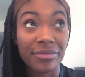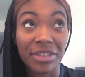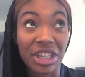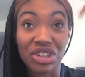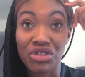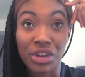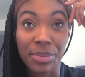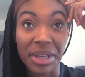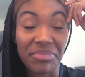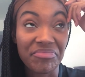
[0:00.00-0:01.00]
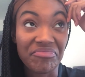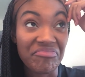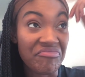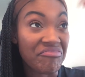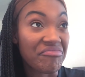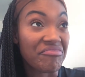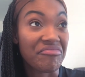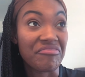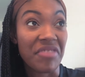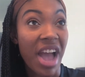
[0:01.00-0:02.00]
Just dripping
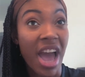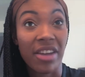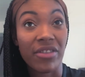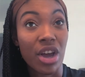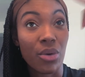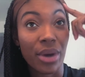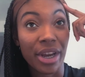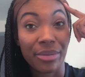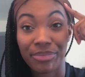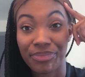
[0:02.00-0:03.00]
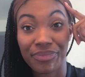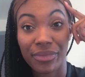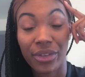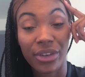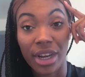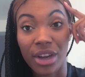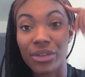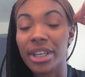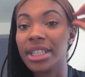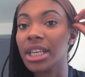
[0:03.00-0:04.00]
out of nowhere for no
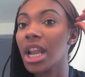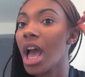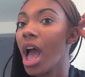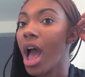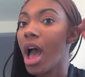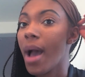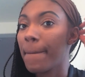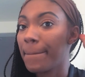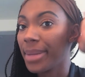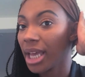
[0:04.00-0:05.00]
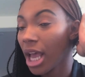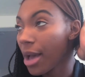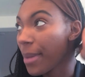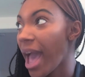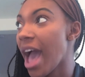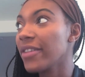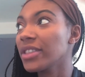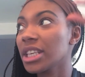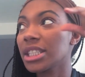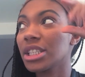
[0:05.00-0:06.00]
reason. But I have
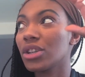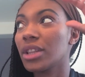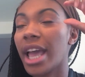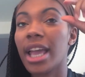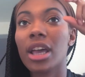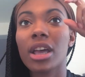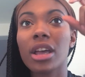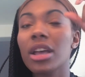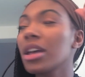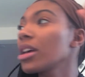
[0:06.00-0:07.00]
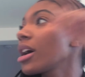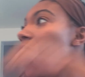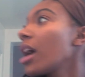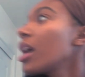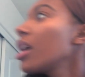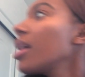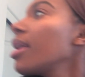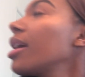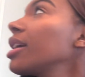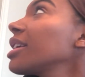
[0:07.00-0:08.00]
this little like
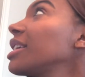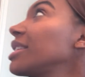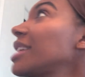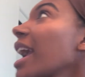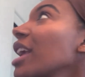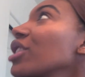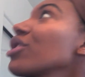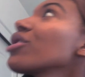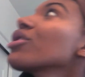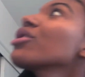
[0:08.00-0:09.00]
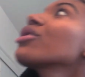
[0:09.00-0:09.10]
container.